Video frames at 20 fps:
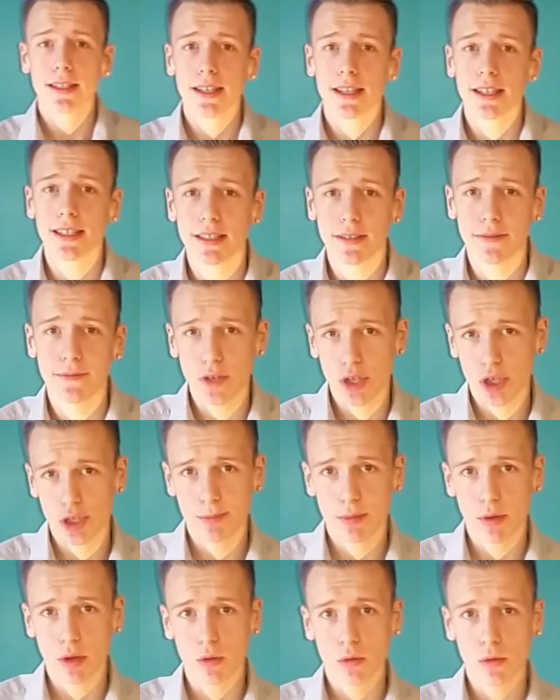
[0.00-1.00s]
it's a
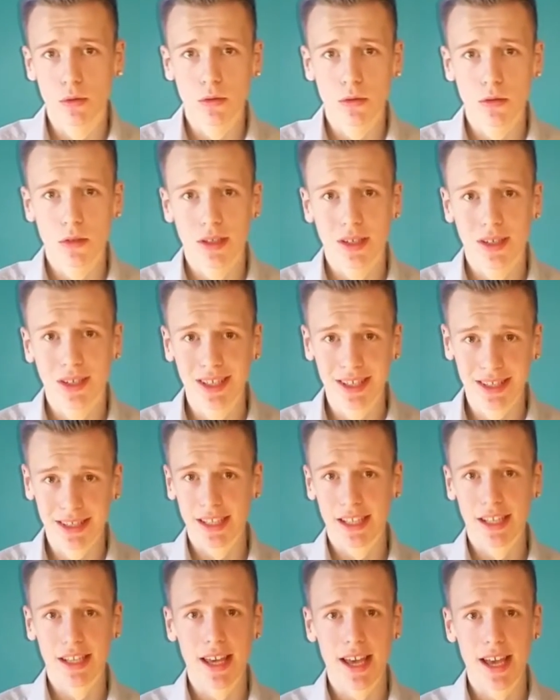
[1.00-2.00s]
fishbowl you
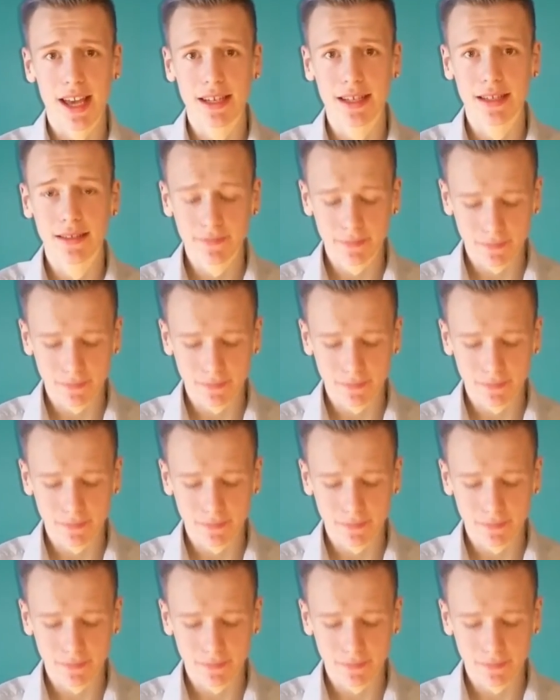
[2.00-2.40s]
stick your head in.